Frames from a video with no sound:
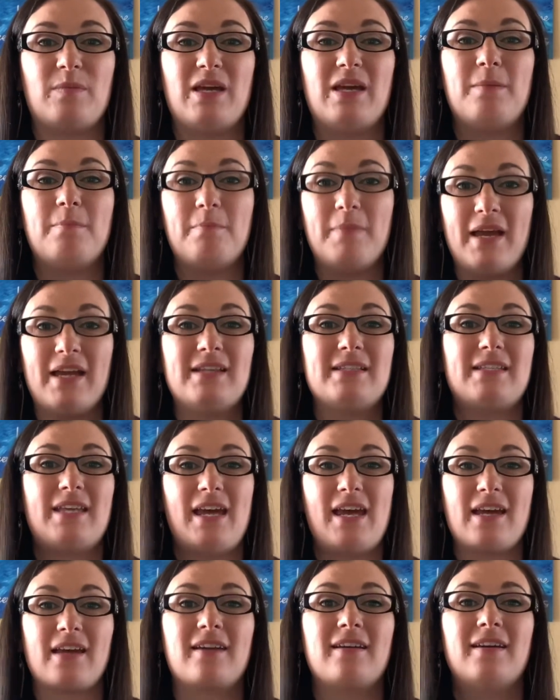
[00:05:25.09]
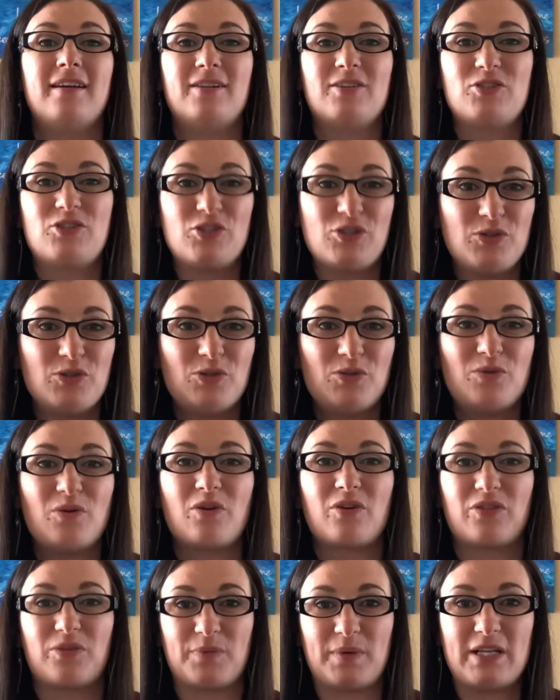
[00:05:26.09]
it may take 2
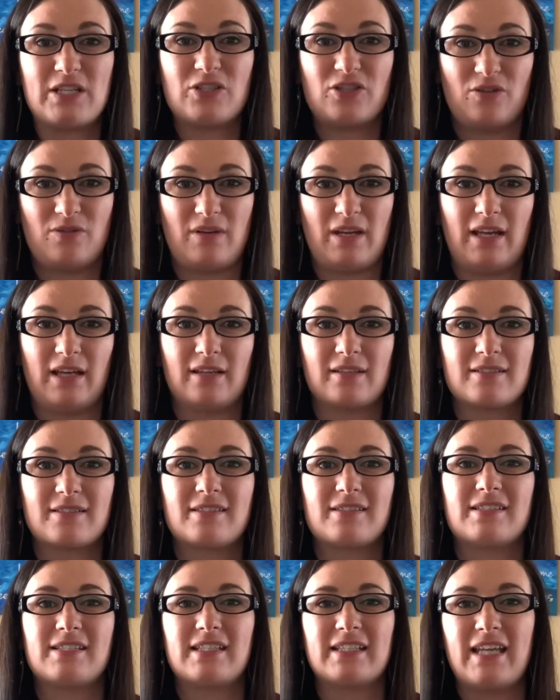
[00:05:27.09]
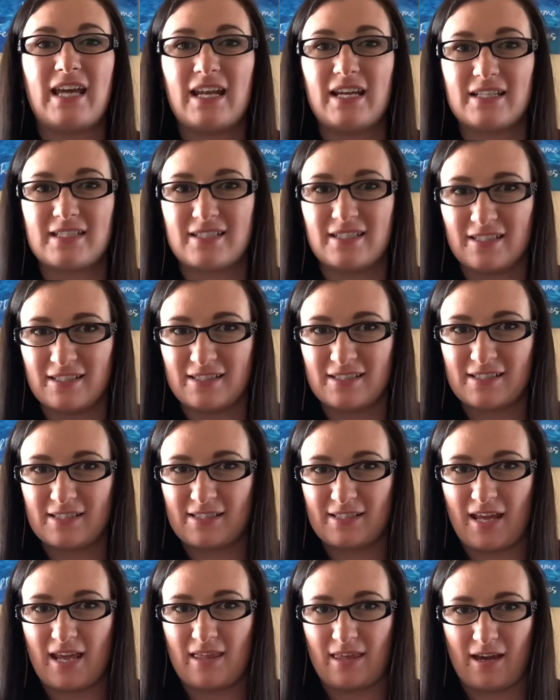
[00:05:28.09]
or 3 tunings to get it to
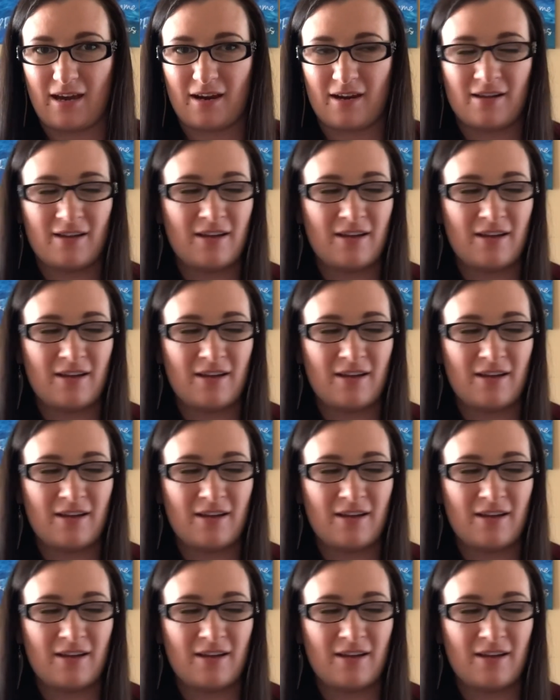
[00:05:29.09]
stay there.